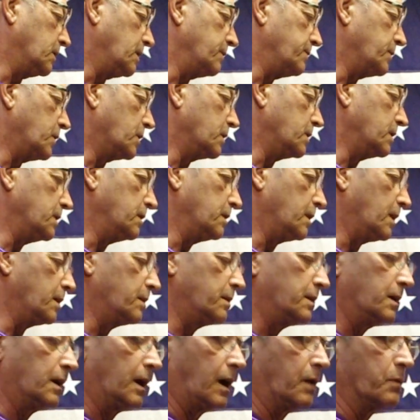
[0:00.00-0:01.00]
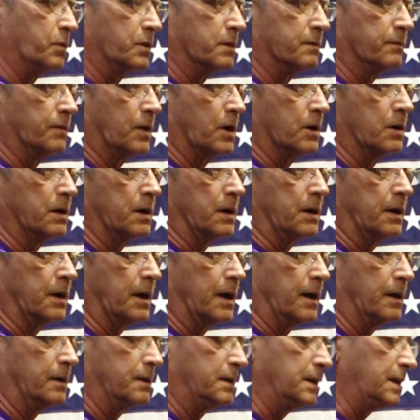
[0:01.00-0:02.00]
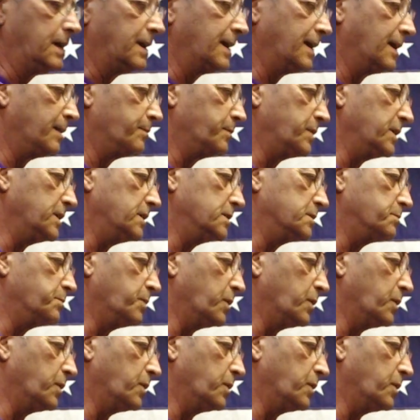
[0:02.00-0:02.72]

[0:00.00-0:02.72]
I would have already decapped these,